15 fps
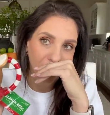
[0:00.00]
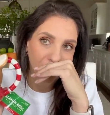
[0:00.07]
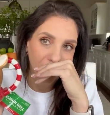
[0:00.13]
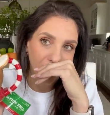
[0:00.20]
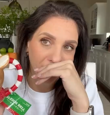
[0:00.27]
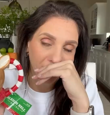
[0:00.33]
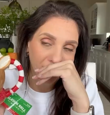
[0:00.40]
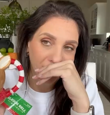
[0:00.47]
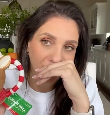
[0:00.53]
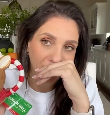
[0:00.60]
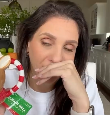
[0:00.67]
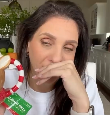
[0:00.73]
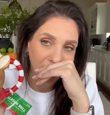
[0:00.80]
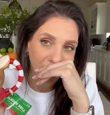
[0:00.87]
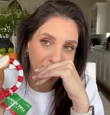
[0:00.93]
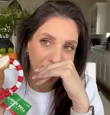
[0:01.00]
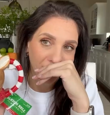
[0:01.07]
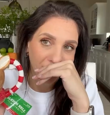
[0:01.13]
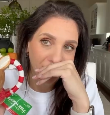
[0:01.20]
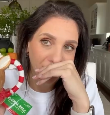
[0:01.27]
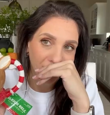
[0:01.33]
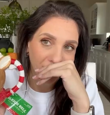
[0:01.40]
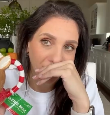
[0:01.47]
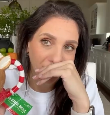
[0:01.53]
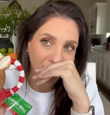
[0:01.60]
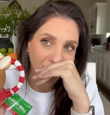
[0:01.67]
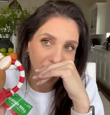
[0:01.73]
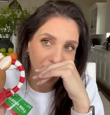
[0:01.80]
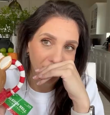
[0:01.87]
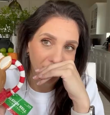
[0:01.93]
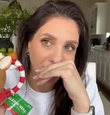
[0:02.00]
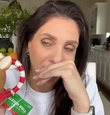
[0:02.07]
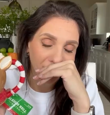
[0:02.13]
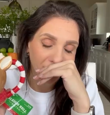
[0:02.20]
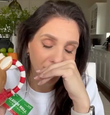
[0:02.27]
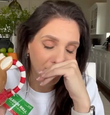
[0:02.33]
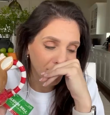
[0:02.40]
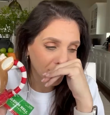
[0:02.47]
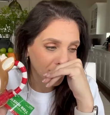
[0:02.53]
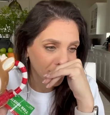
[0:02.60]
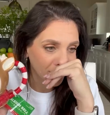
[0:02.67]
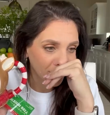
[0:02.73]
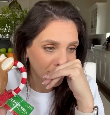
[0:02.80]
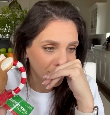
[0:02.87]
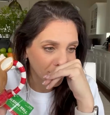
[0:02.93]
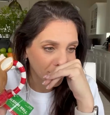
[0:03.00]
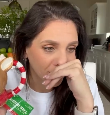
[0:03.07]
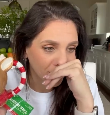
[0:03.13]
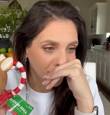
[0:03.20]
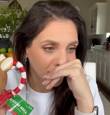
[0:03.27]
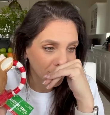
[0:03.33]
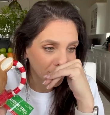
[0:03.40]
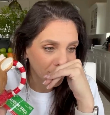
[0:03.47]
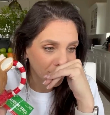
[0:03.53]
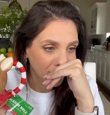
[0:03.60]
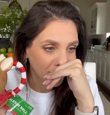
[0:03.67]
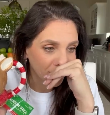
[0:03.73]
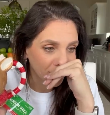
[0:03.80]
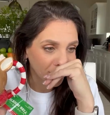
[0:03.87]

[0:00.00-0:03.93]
[no speech]